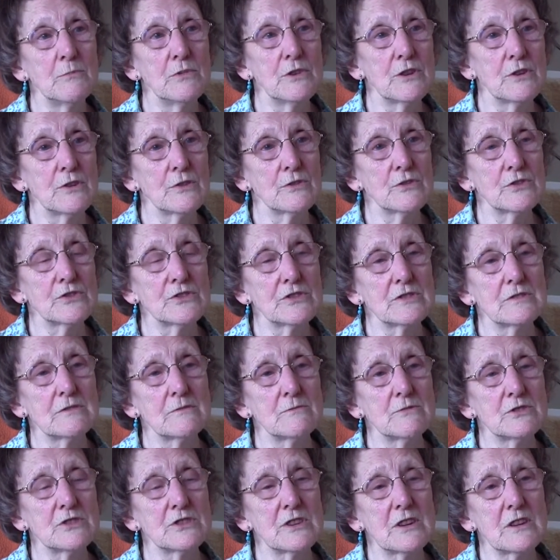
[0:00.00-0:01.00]
because
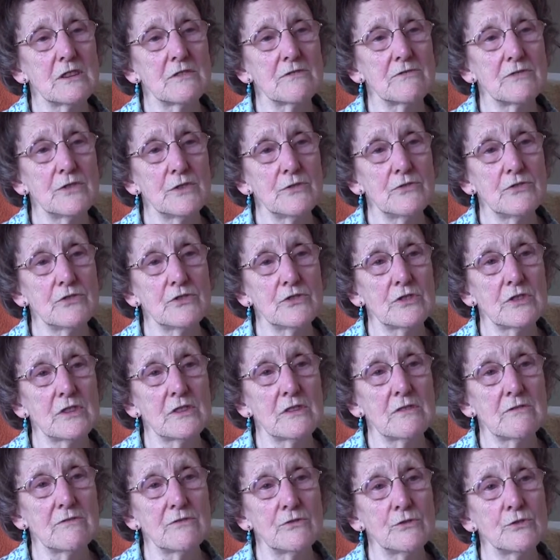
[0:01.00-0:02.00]
it was her fifth,
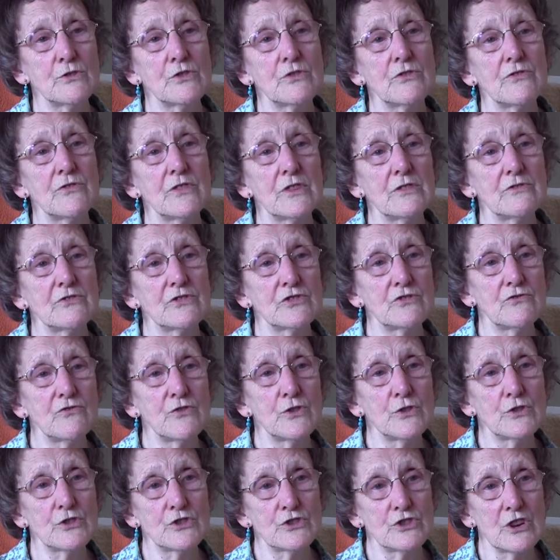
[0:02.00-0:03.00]
fourth, fifth,
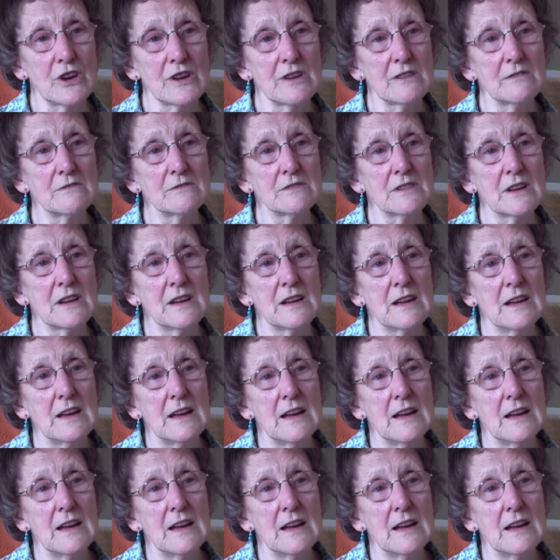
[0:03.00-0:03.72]
fourth child,